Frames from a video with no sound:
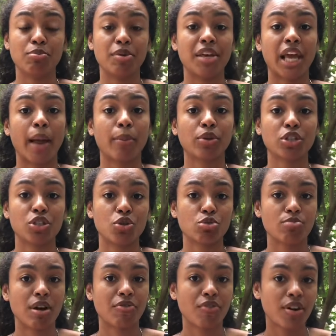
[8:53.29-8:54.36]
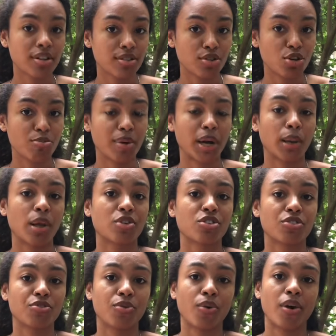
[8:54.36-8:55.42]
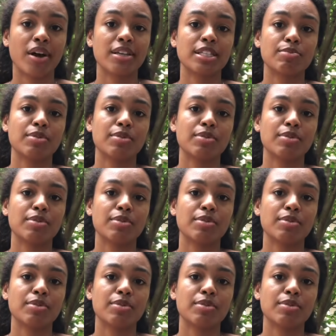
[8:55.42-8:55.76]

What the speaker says: being able to use my friend's hoop at Electric Forest,